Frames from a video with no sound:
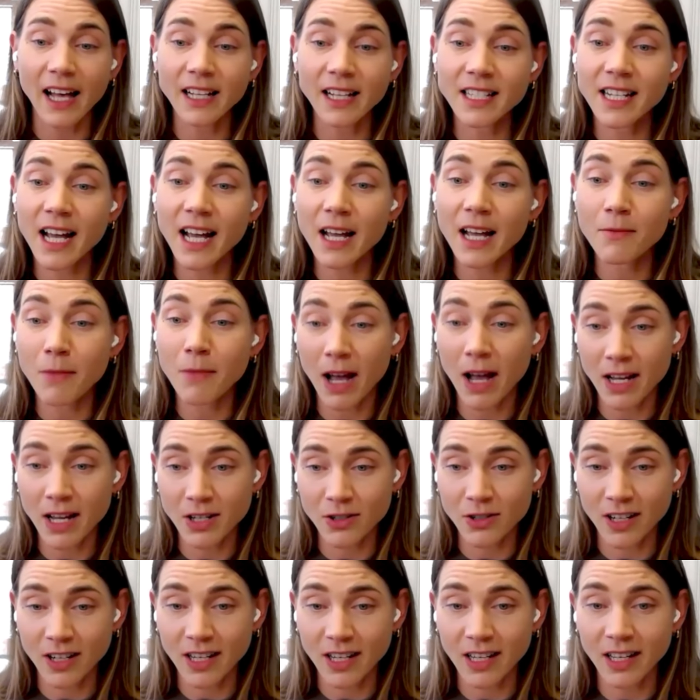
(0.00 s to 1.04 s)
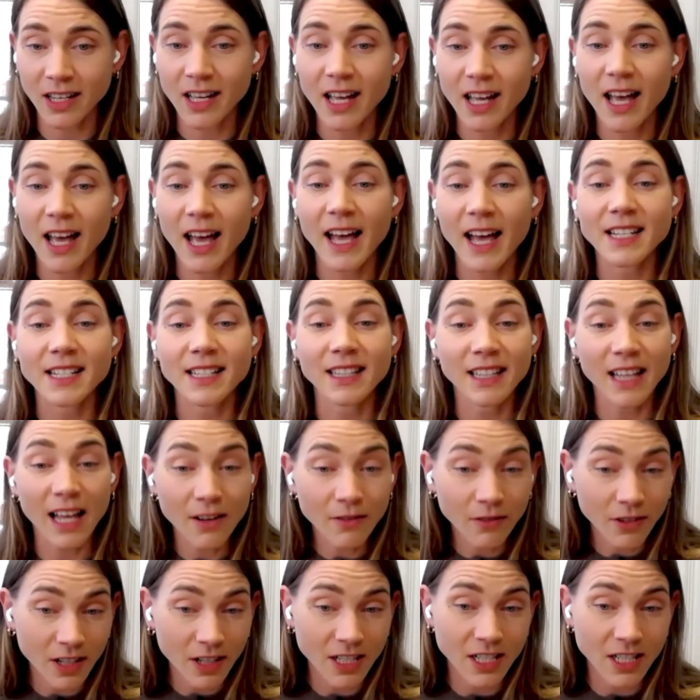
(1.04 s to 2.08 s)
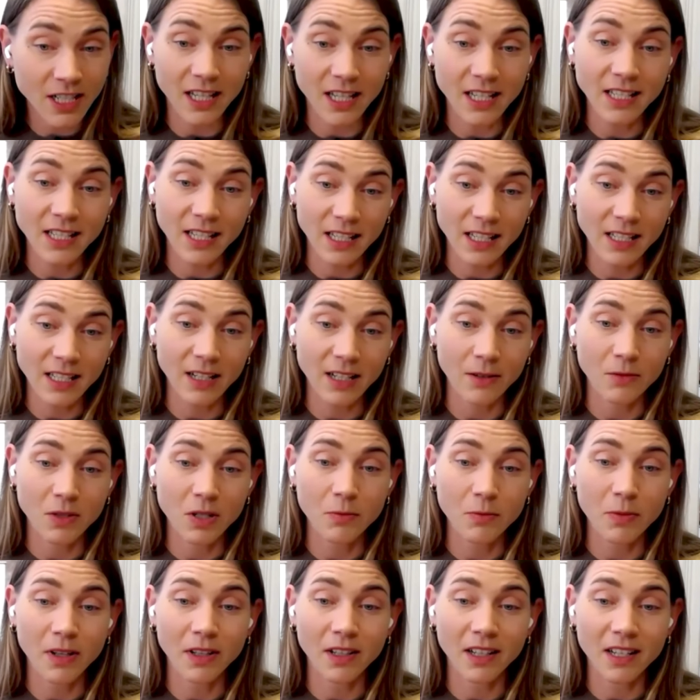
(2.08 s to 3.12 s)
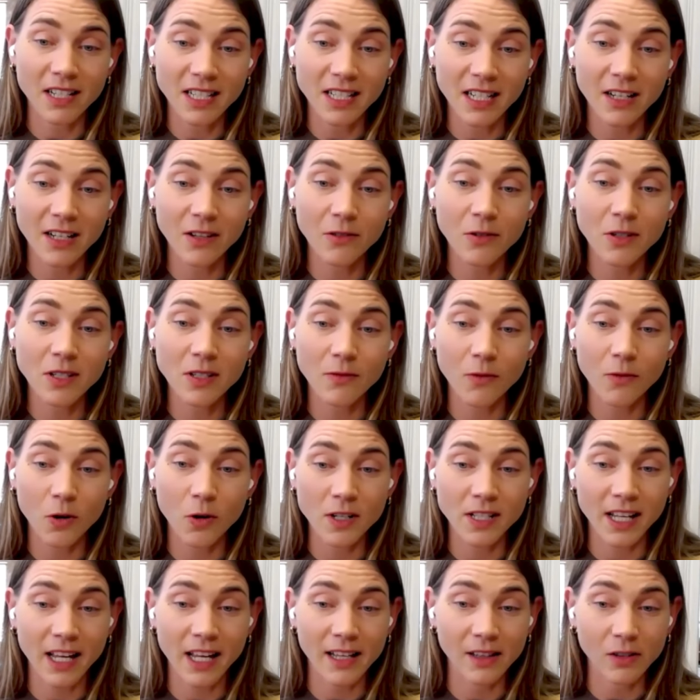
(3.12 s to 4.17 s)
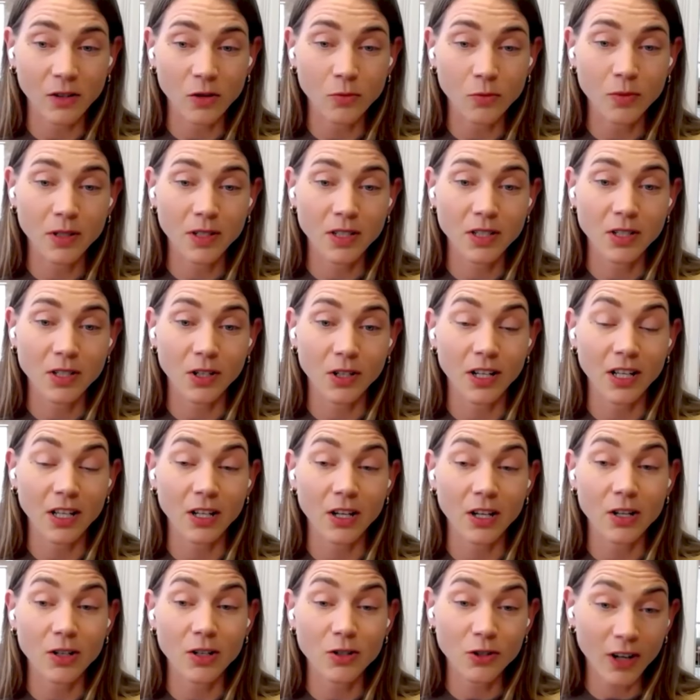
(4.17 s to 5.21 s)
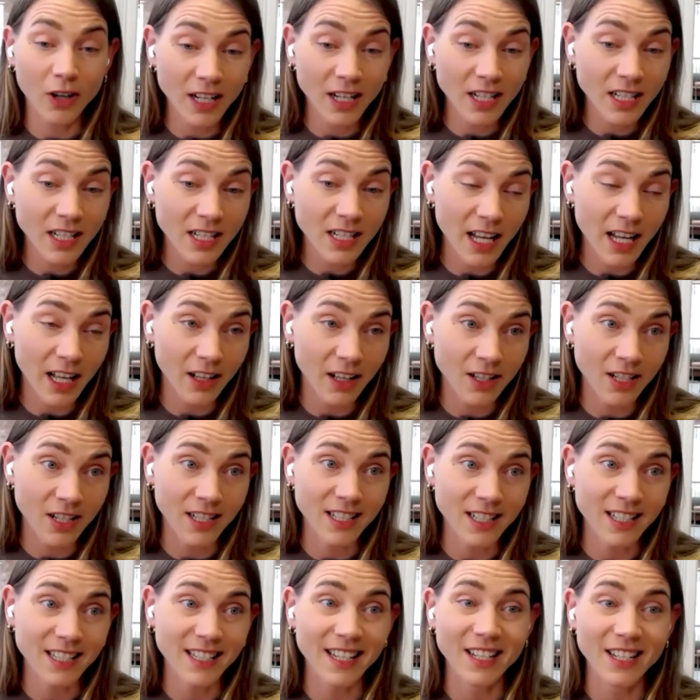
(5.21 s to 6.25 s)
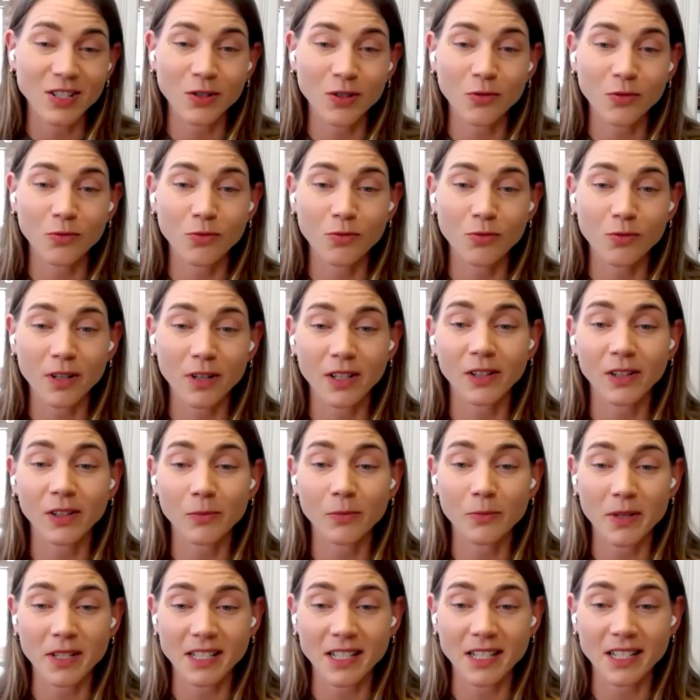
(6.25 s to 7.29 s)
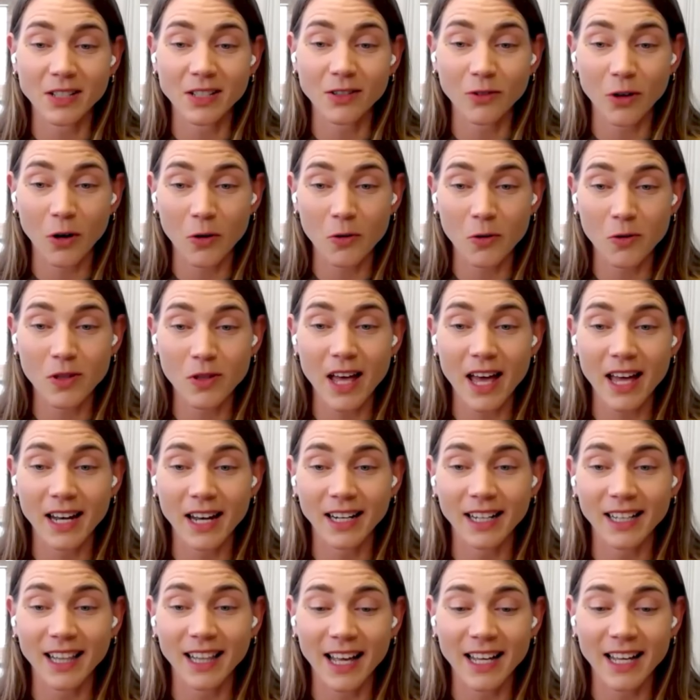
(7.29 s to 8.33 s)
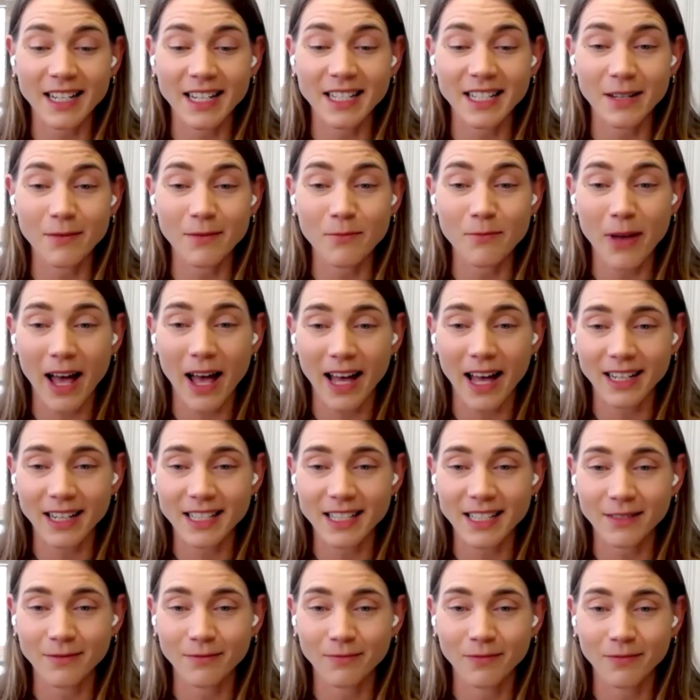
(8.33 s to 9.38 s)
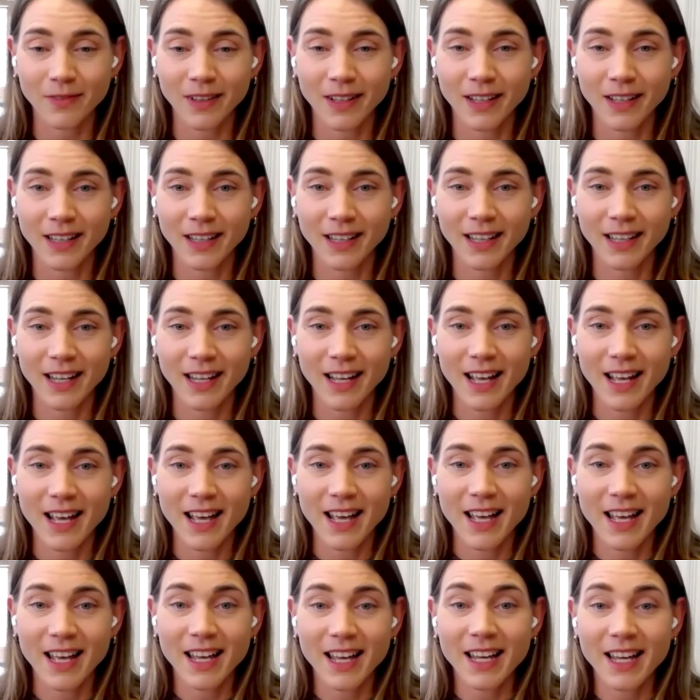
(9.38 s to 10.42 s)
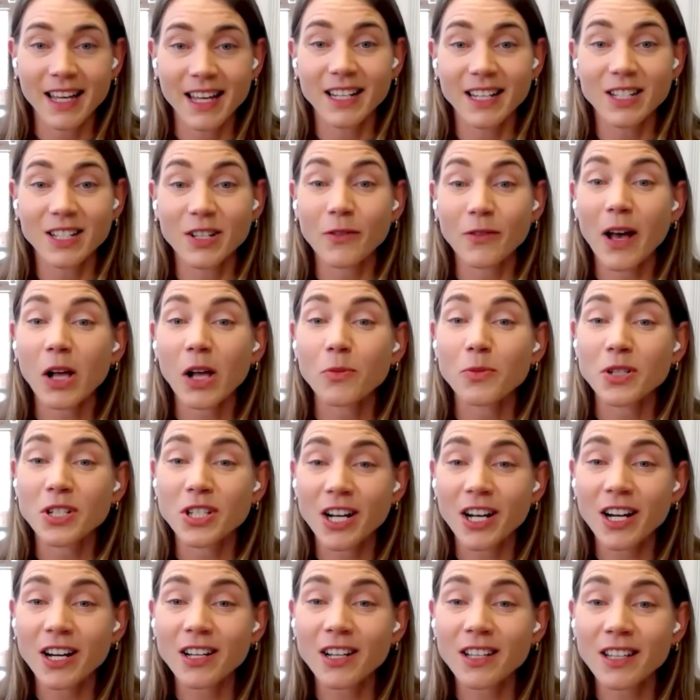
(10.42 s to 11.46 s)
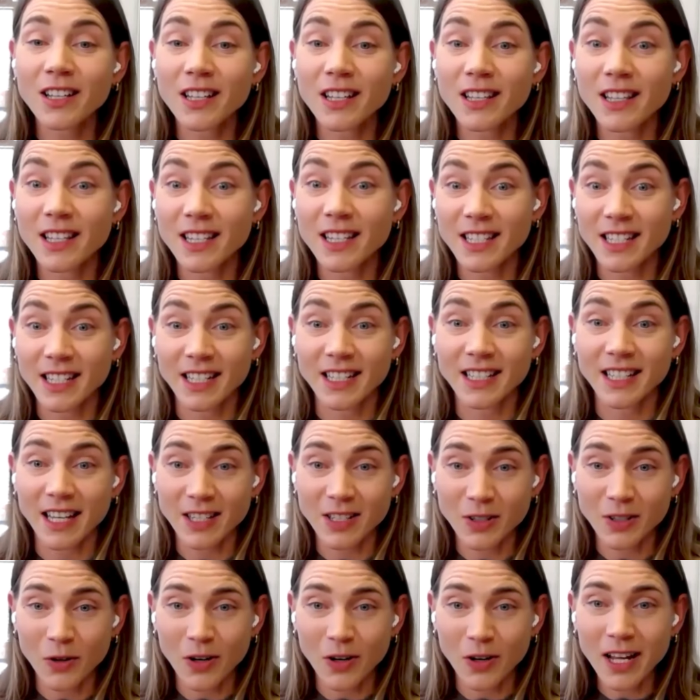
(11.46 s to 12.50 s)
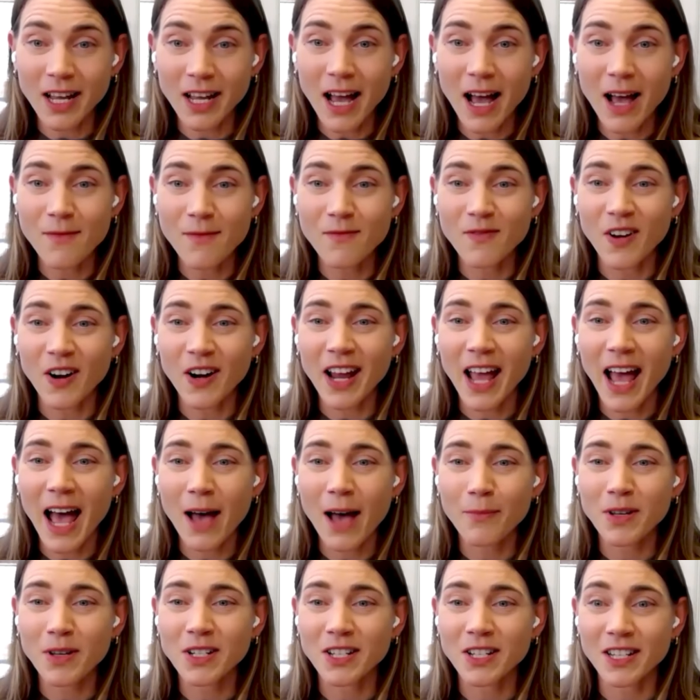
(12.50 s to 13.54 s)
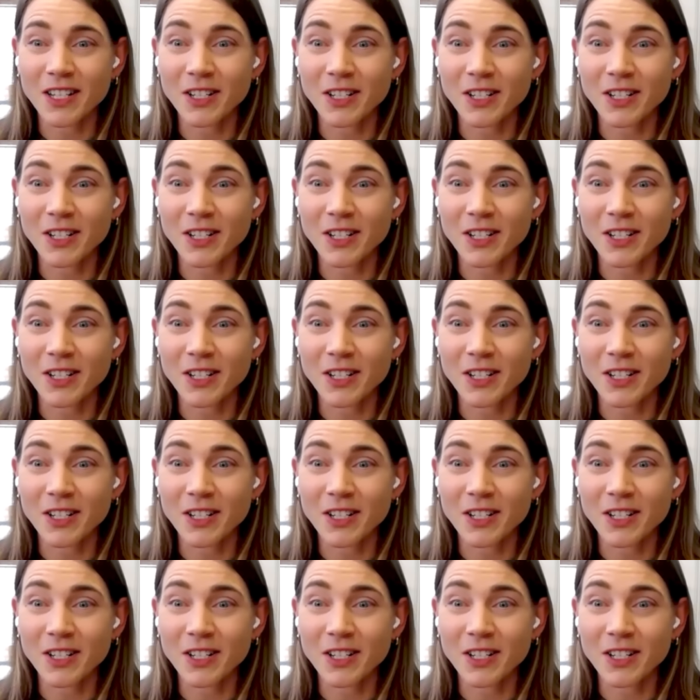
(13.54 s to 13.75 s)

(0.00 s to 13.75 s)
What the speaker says: LTIMindtree, has leveraged this system to build a continuous foresight loop, turning trend intelligence into real business growth and client impact. To help share this success story, I'm very happy